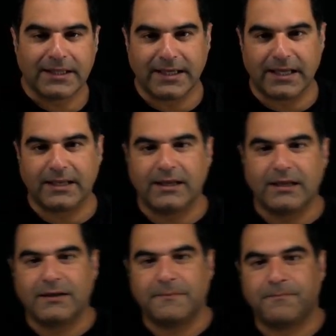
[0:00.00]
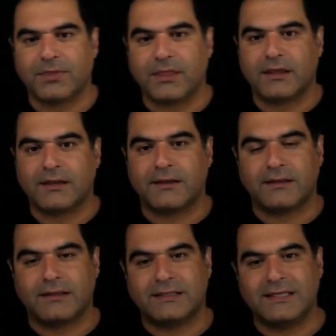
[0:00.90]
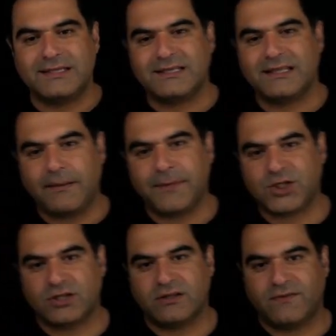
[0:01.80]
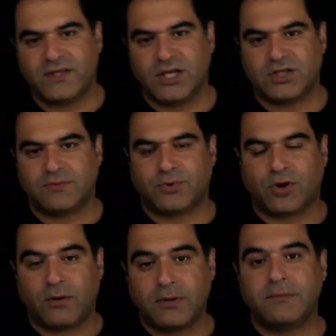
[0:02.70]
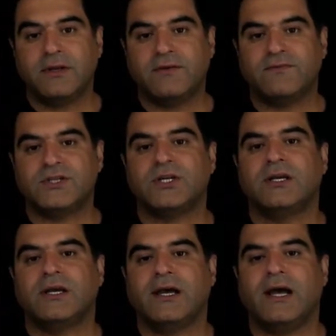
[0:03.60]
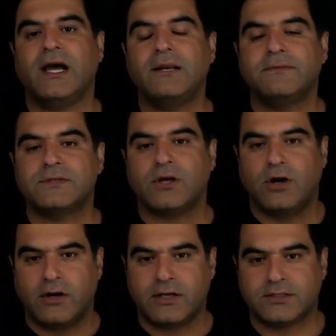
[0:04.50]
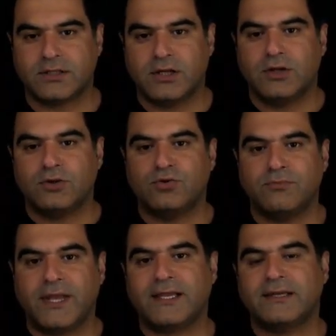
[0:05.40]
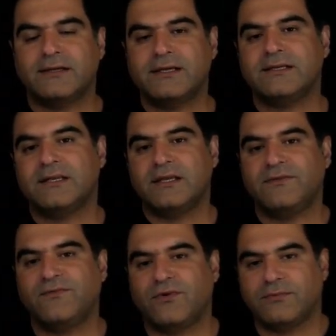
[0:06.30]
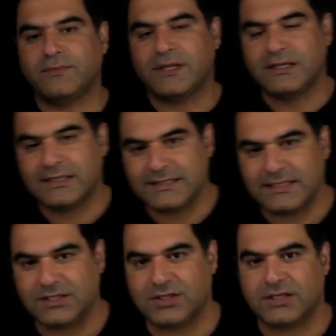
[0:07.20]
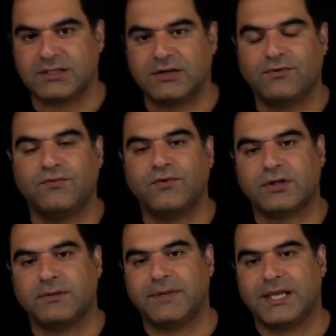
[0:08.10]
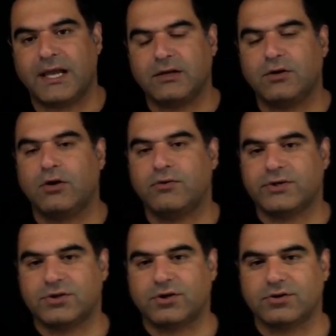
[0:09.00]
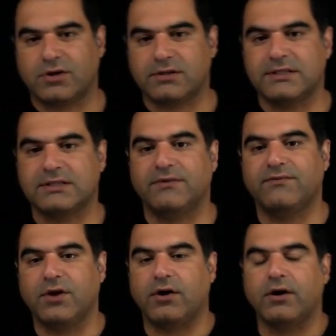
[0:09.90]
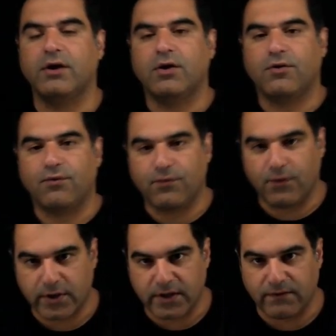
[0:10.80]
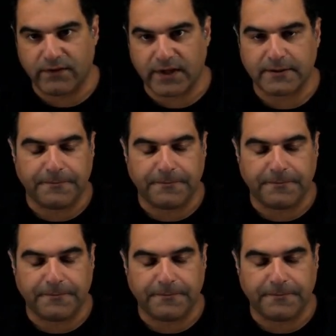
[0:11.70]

Then this is a damage identification problem, which helps us to make risk-informed decisions for the mechanical or structural system we are working with.